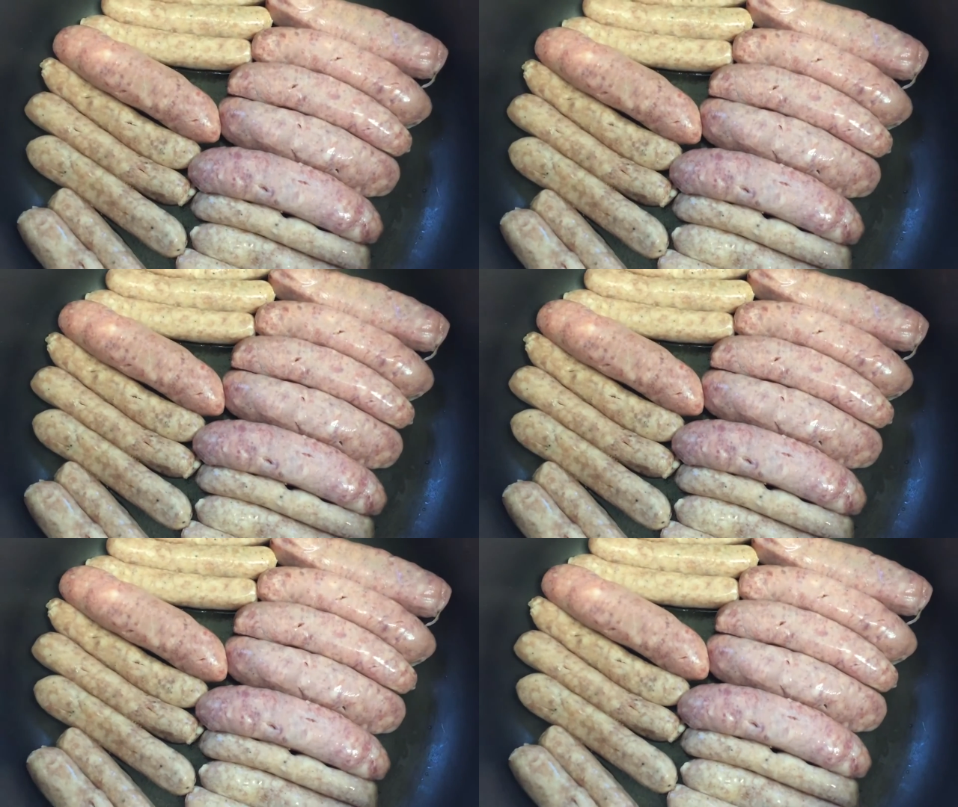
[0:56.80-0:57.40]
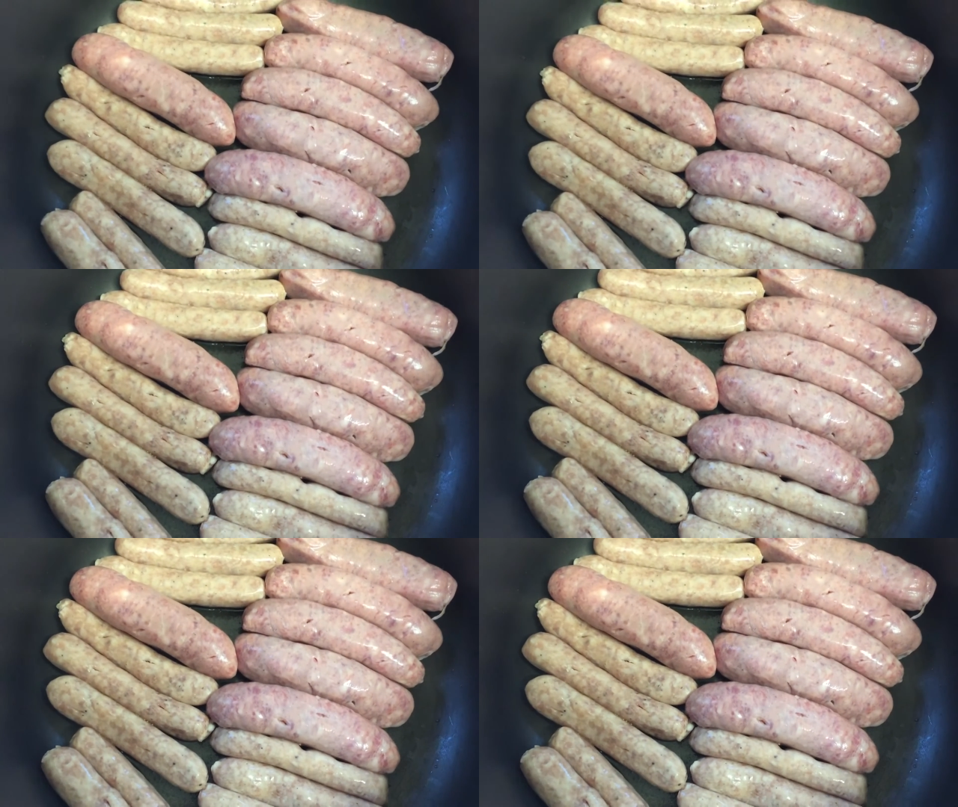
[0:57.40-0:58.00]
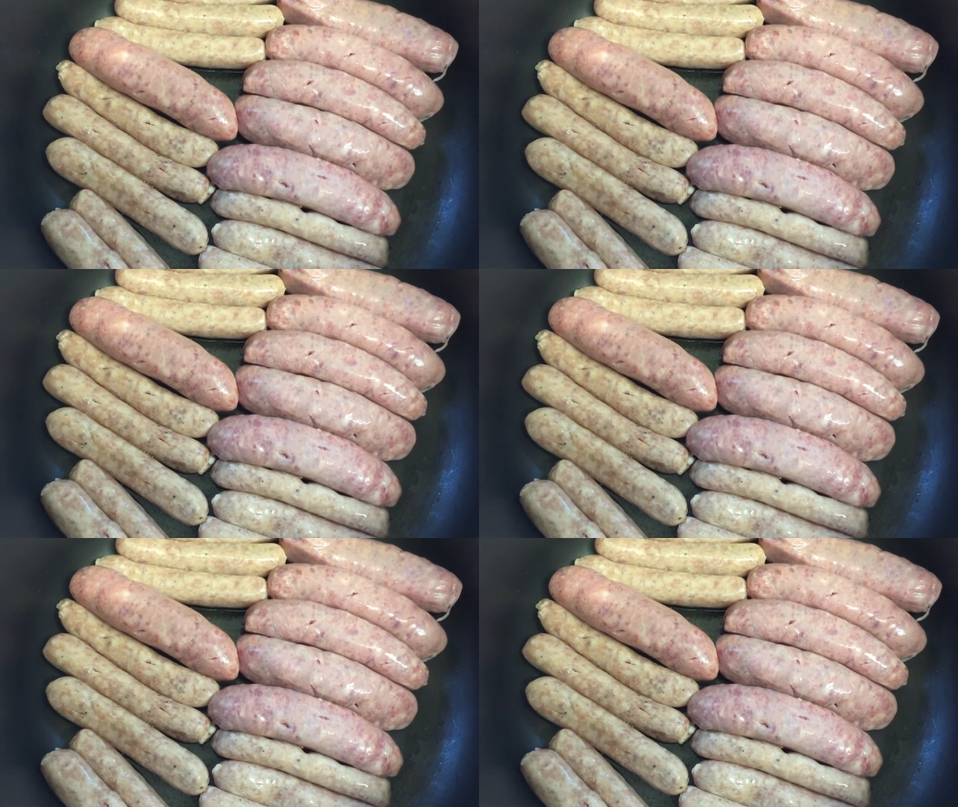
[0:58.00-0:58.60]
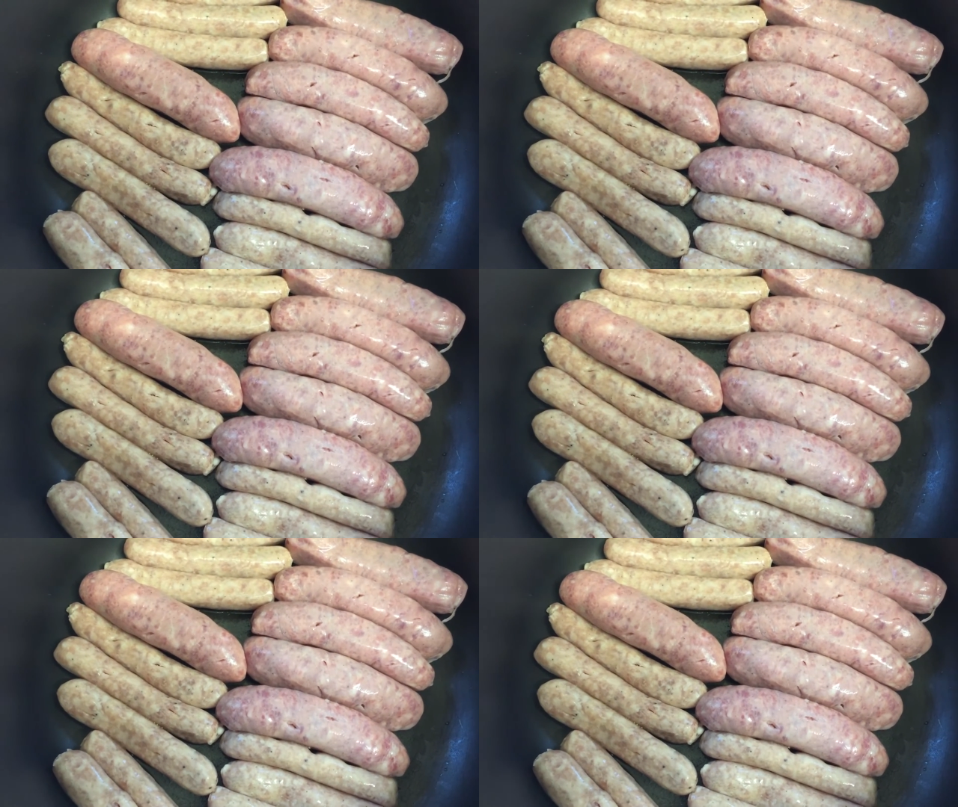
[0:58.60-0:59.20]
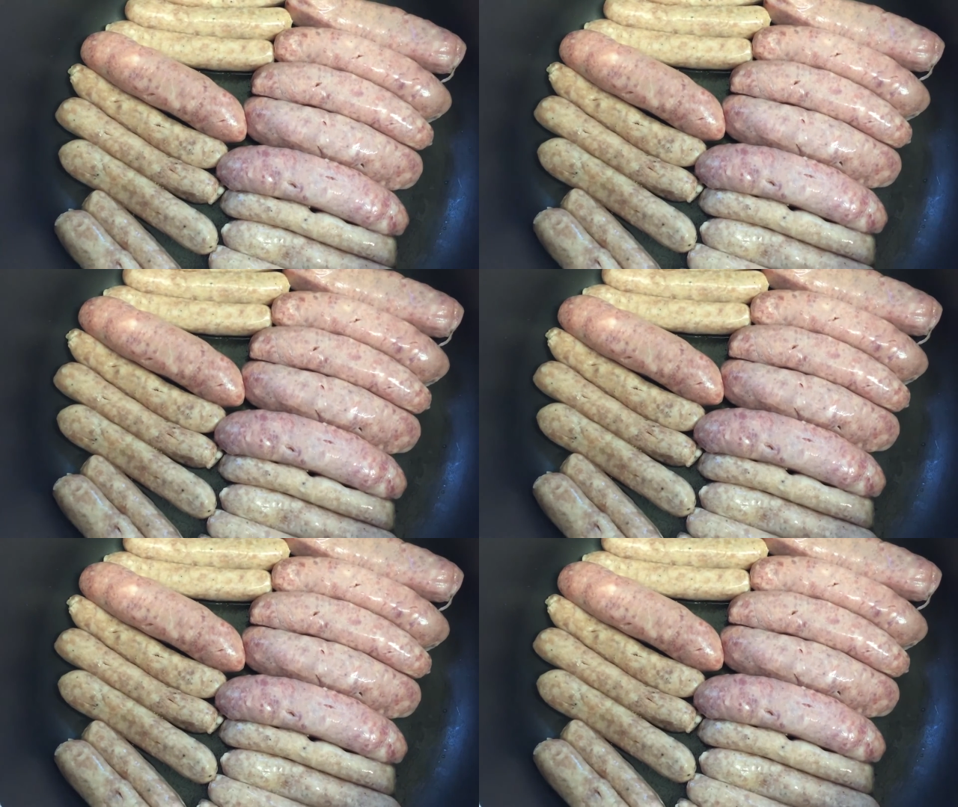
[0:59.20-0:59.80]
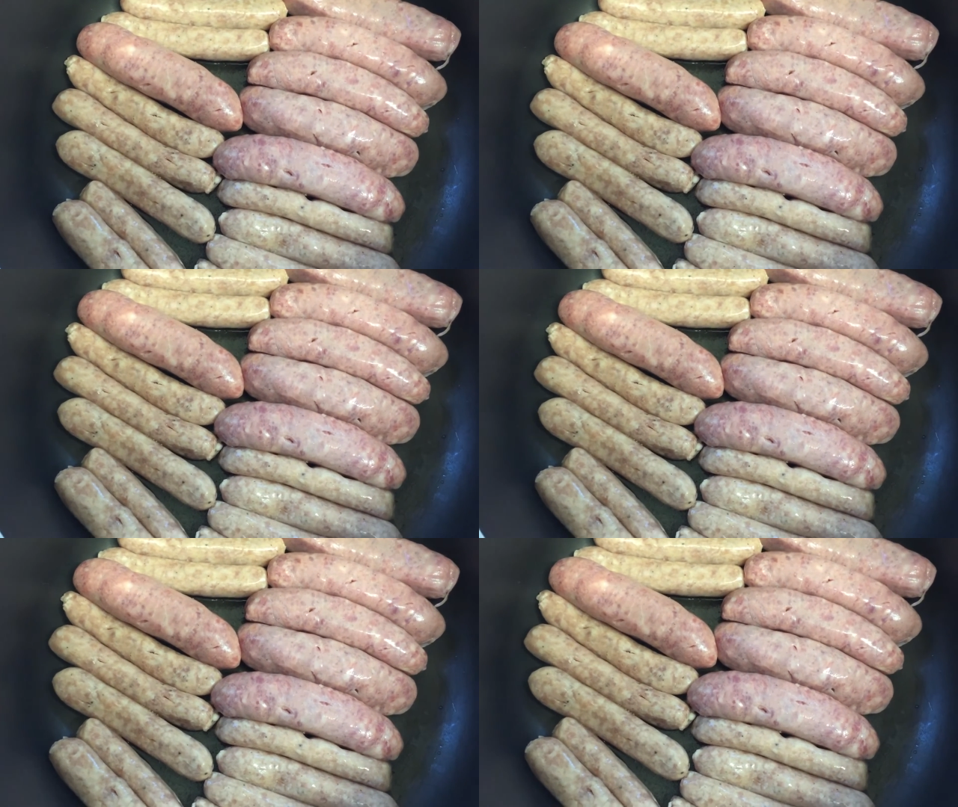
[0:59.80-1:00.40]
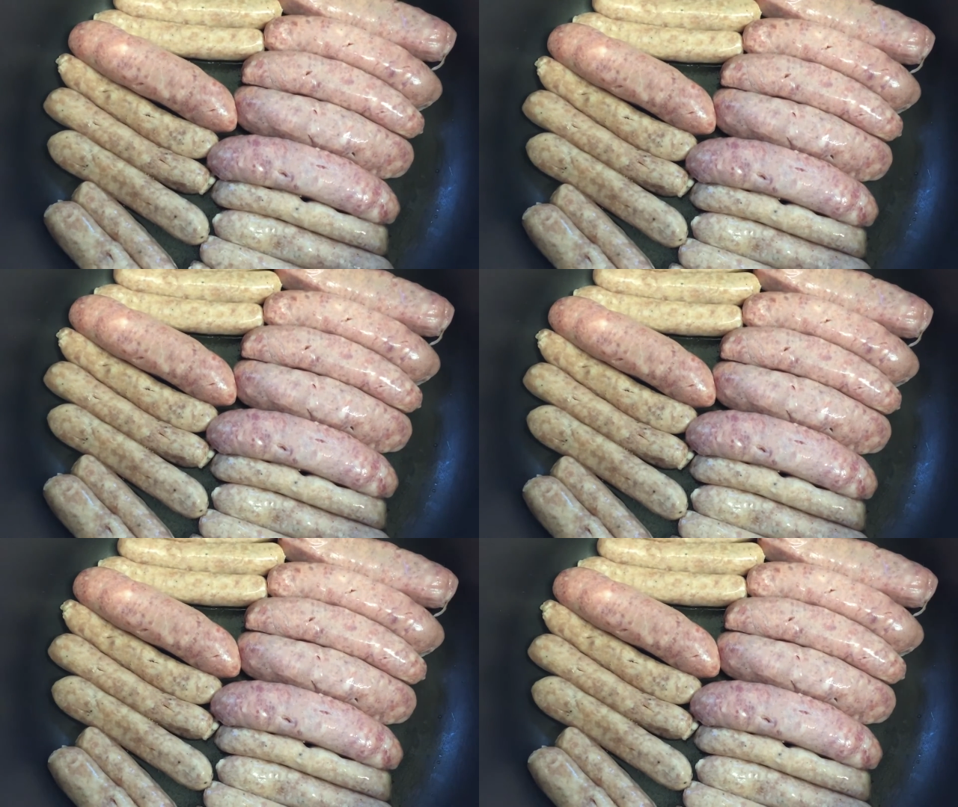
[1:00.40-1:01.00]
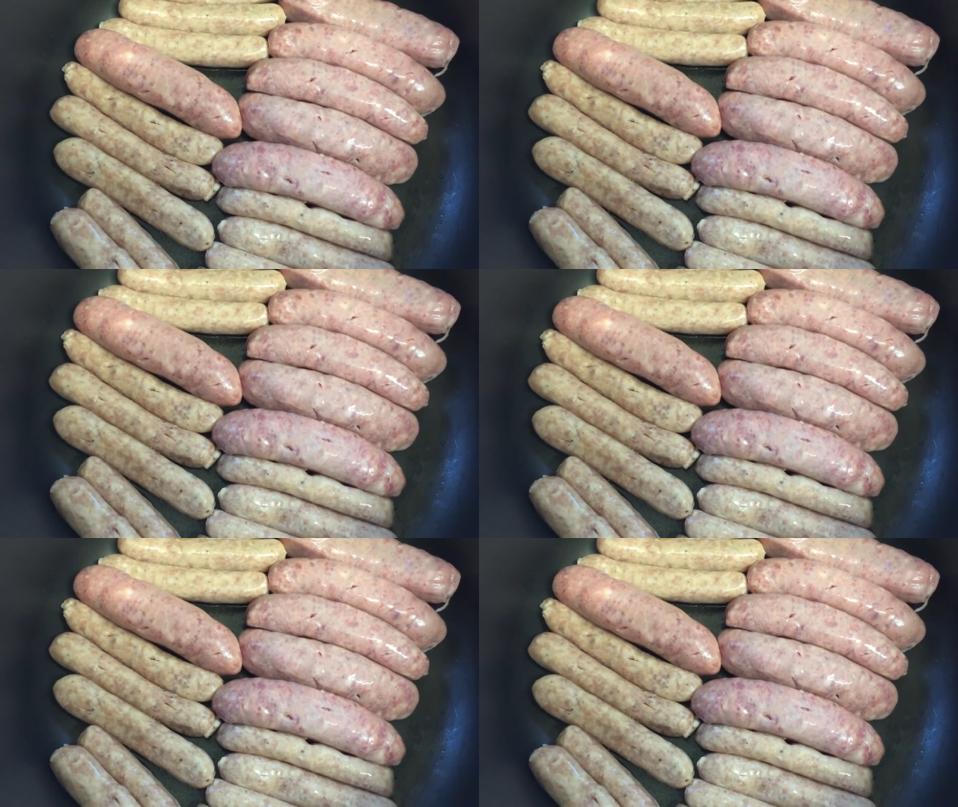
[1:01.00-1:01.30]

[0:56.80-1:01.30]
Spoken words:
Nobody's mouth can be seen.